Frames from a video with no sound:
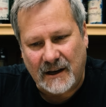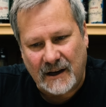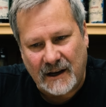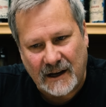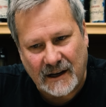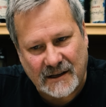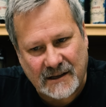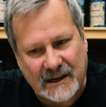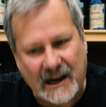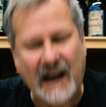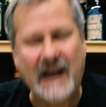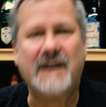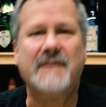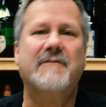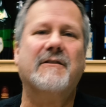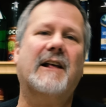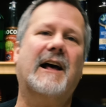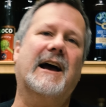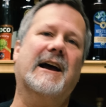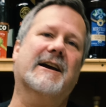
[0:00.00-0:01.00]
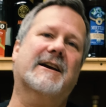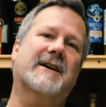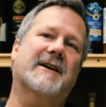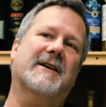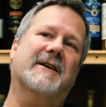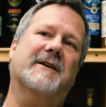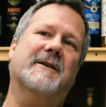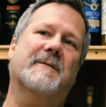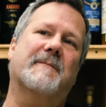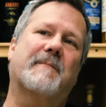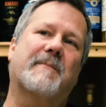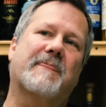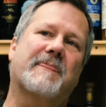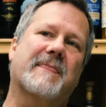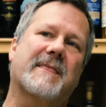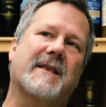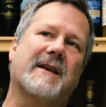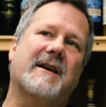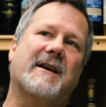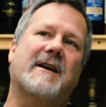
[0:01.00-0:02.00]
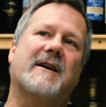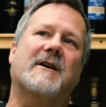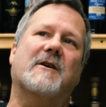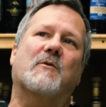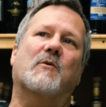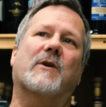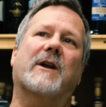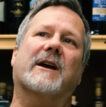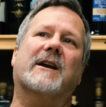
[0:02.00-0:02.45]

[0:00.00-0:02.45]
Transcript: It's kind of like what